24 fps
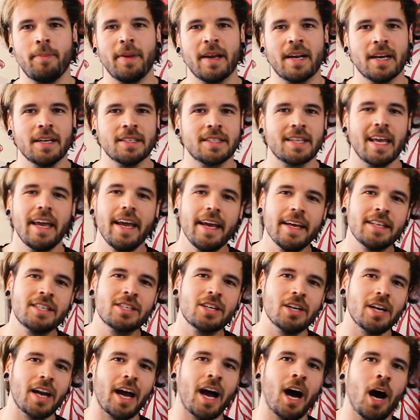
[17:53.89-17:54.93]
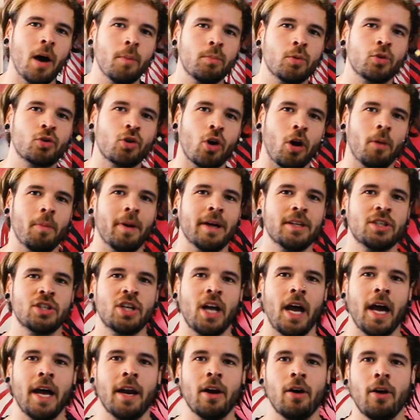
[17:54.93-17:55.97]
because it's gonna help grow my
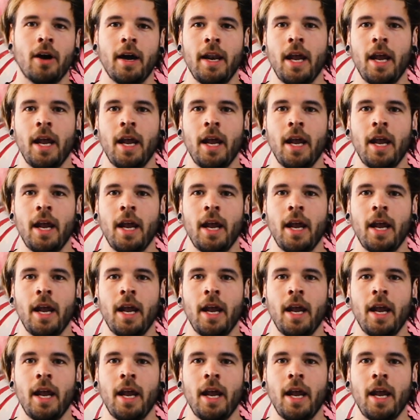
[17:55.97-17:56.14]
channel,